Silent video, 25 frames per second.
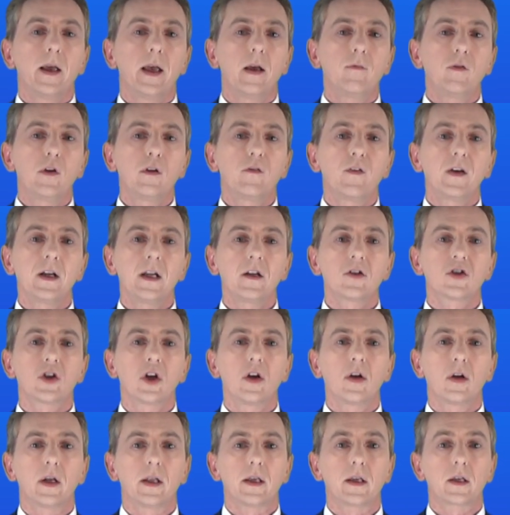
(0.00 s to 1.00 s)
If you finish
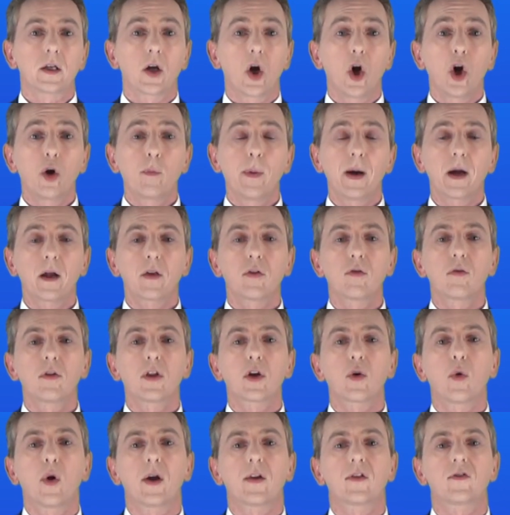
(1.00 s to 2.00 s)
early, go back through the
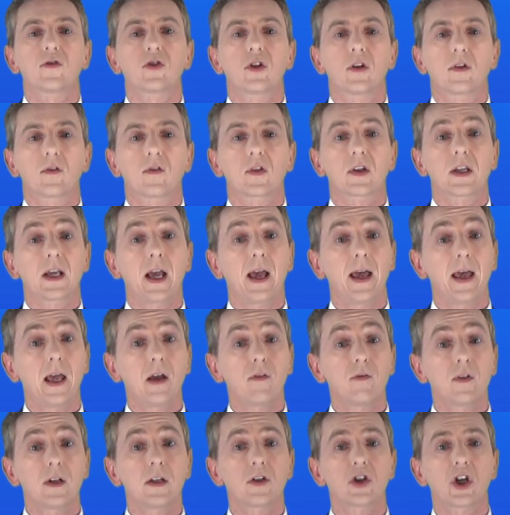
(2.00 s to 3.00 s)
questions,
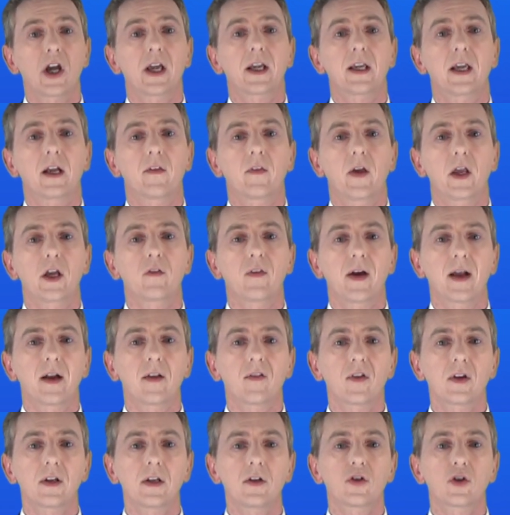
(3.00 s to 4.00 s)
carefully checking that you've
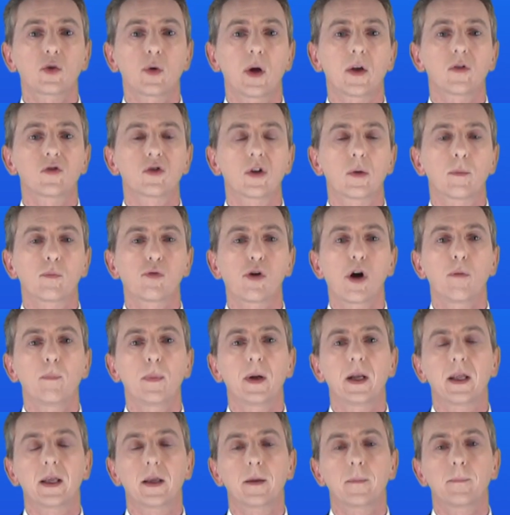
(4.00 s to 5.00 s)
answered each question
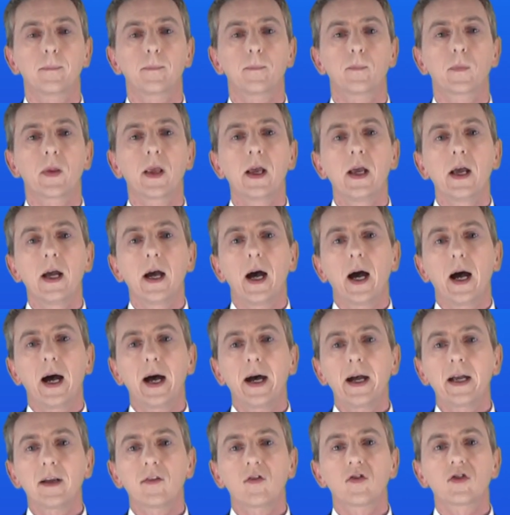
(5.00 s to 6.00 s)
properly.
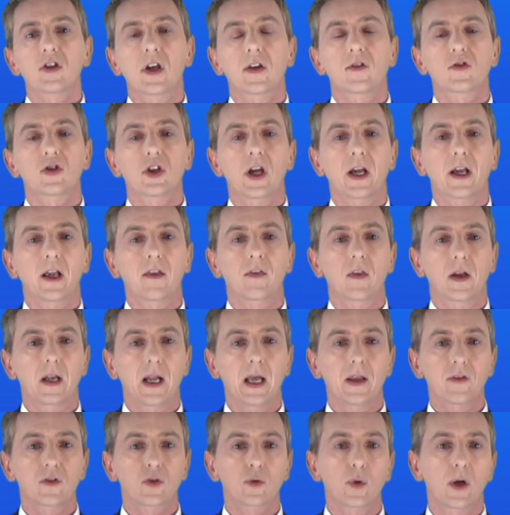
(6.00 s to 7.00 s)
I'd suggest checking the
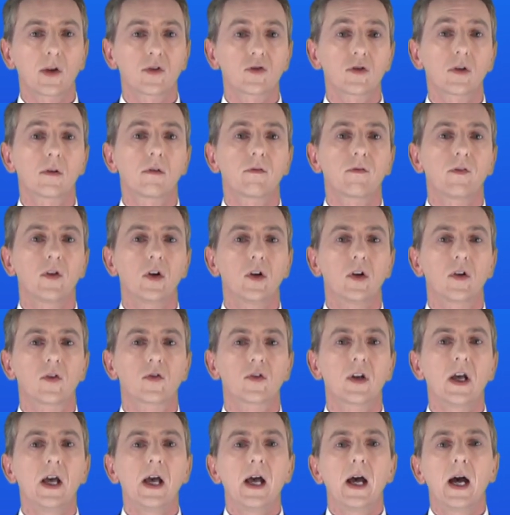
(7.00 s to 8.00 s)
last question
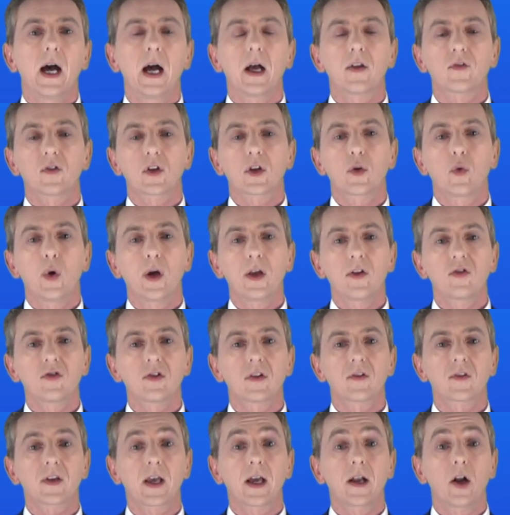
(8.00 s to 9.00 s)
first as the
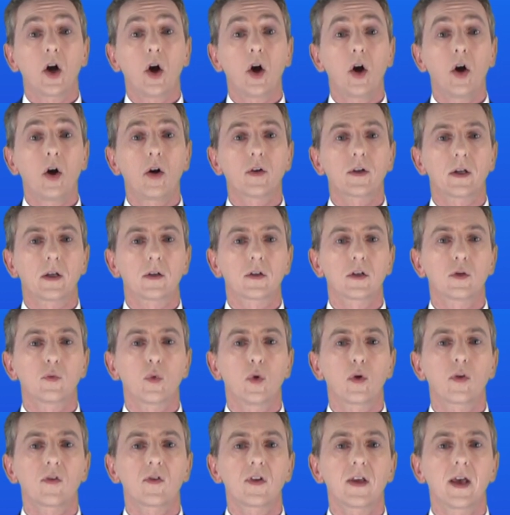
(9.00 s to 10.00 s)
questions get harder
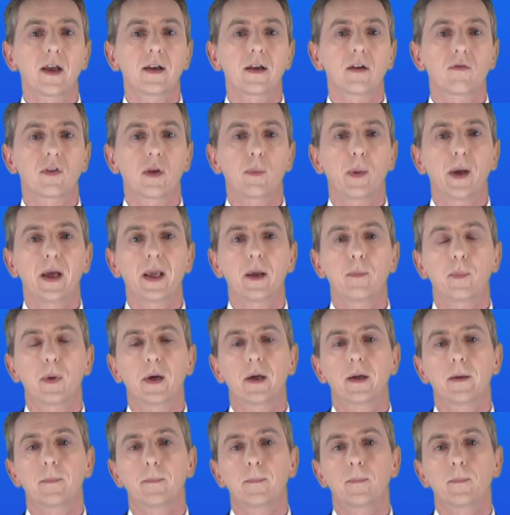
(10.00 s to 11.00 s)
towards the end of the
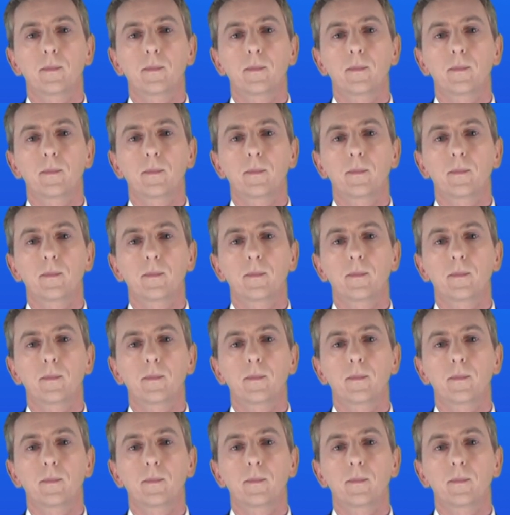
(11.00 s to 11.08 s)
paper.